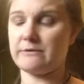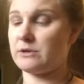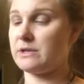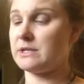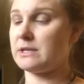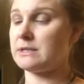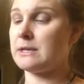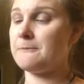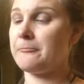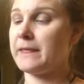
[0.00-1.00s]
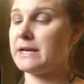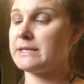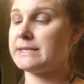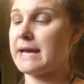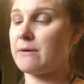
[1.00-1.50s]
So this is
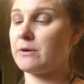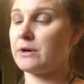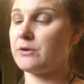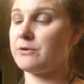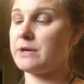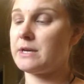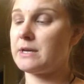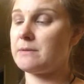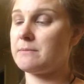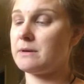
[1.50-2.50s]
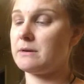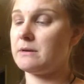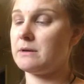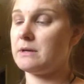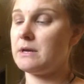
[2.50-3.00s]
sour cream
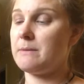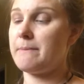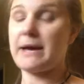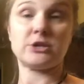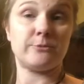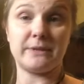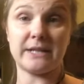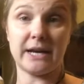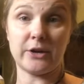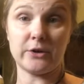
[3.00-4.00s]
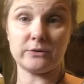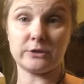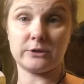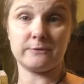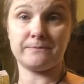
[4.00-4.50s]
mashed
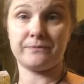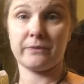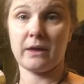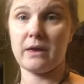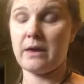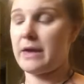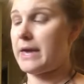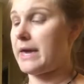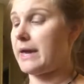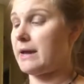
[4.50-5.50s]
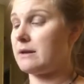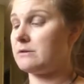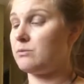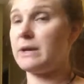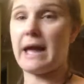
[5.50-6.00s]
potatoes, and
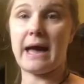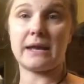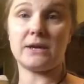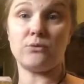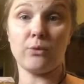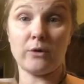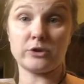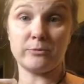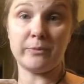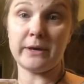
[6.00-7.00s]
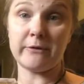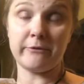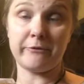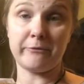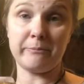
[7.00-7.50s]
we added roast beef
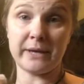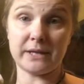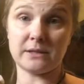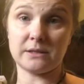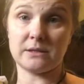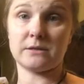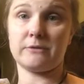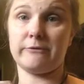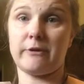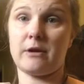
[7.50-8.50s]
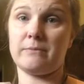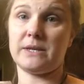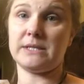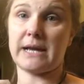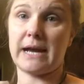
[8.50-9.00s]
bits from the
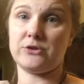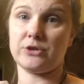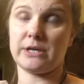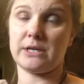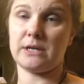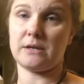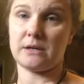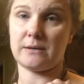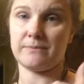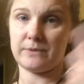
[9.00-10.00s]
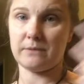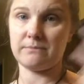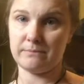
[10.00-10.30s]
dehydrated the